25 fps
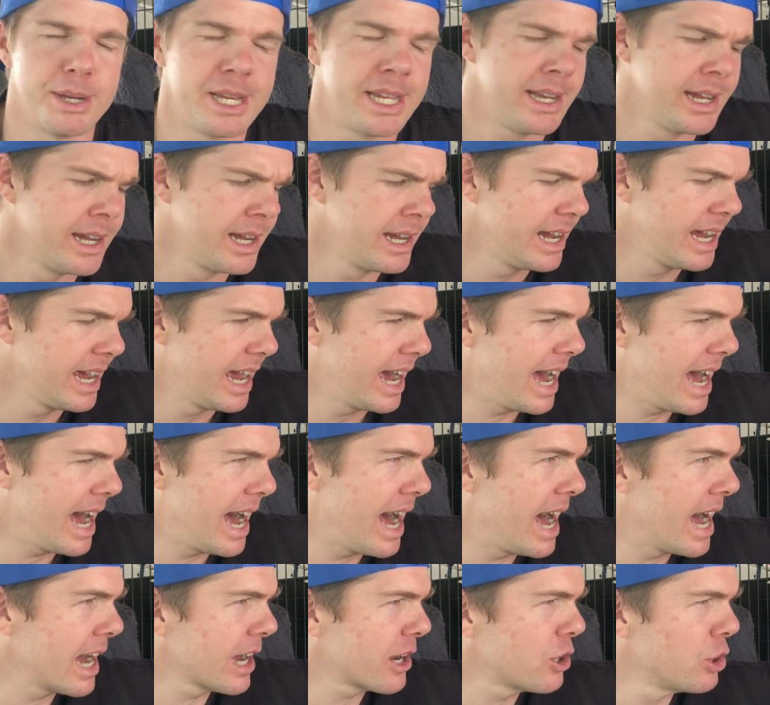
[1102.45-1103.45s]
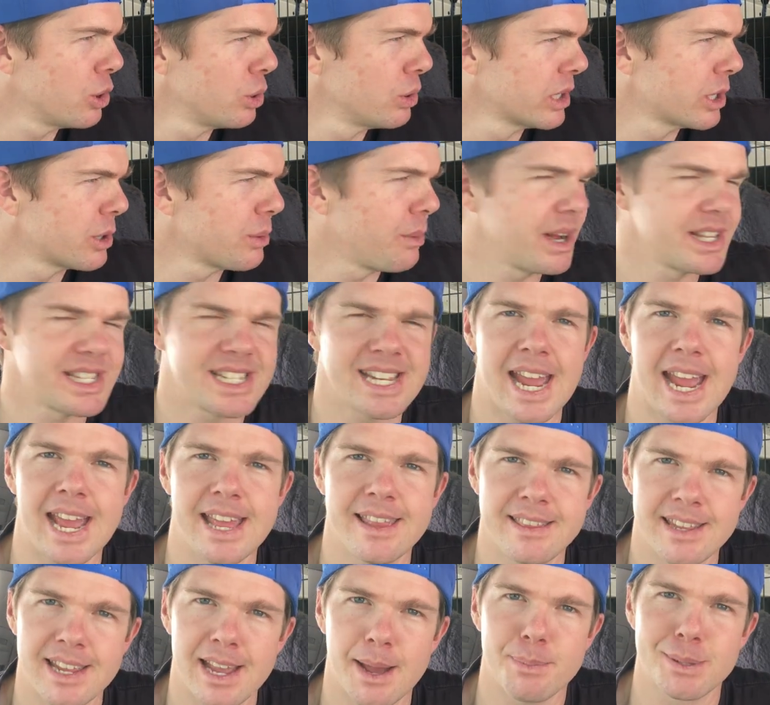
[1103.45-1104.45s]
But uh, cool little one to
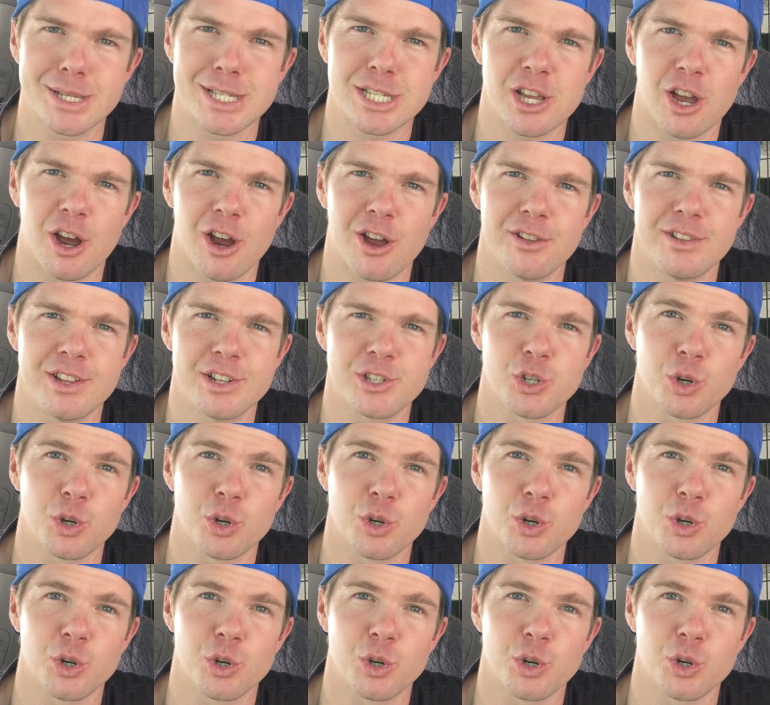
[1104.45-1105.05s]
end the episode.